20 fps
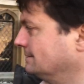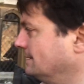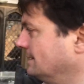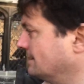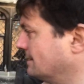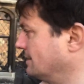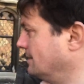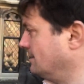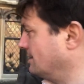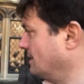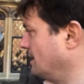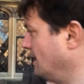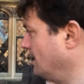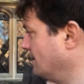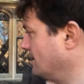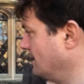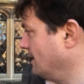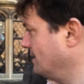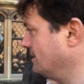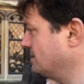Oh God,
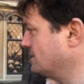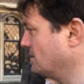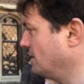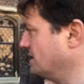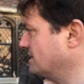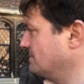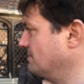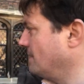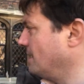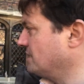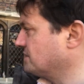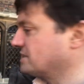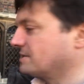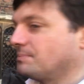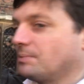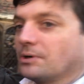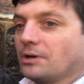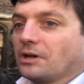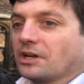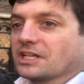oh yeah, he's got his mask to
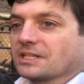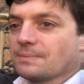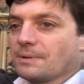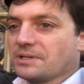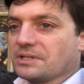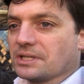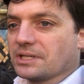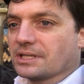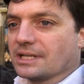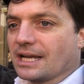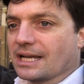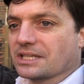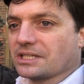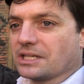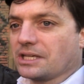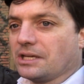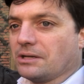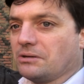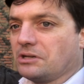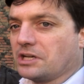put on, I suppose he's an
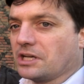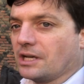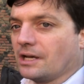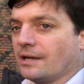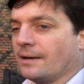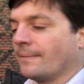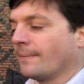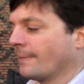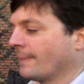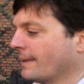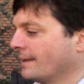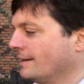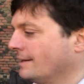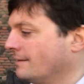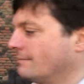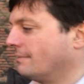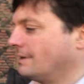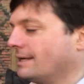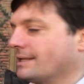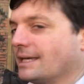executioner.
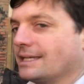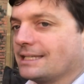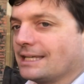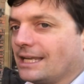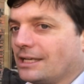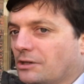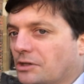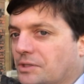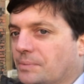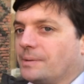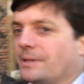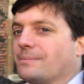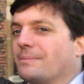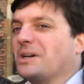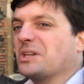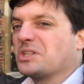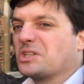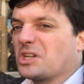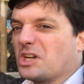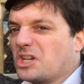Right, they tend not to be the
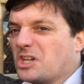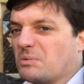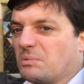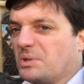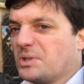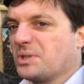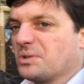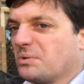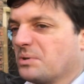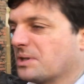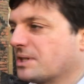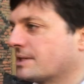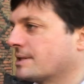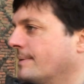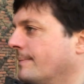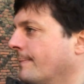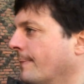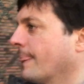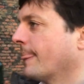most sociable sorts.